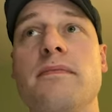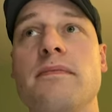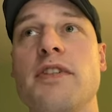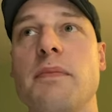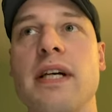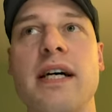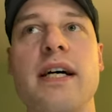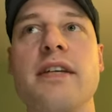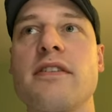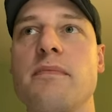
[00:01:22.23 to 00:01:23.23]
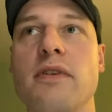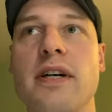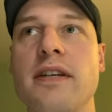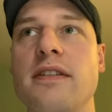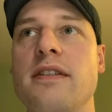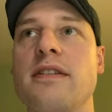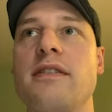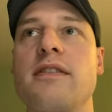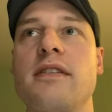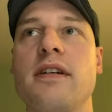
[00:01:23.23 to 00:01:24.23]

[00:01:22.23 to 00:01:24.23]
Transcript: Supplies, prizes,